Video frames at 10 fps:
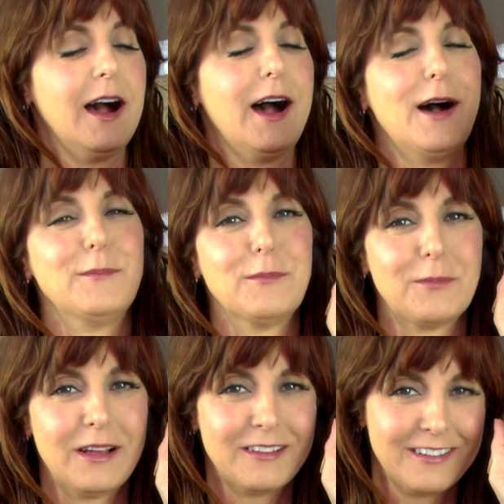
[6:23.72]

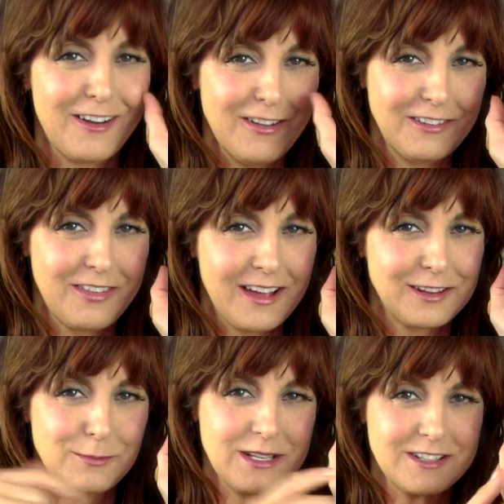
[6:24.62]
Well, all of that
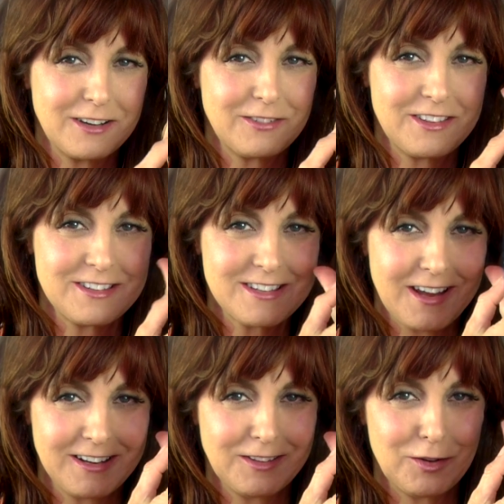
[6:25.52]
can be done with this
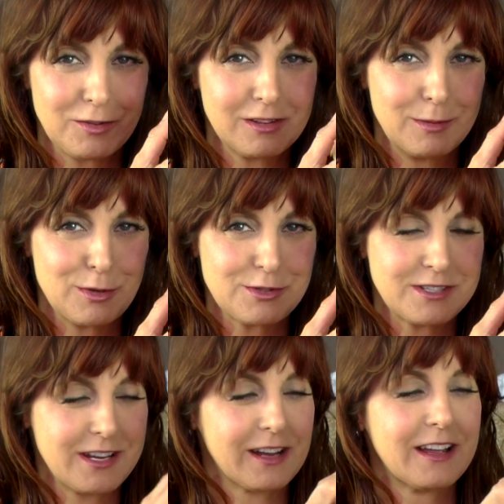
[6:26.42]
tiny little glimmer
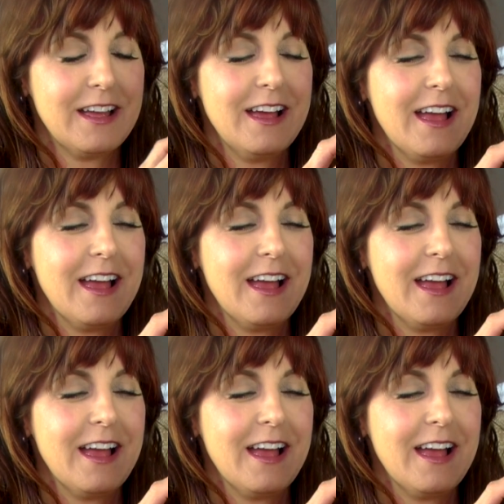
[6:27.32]
stick.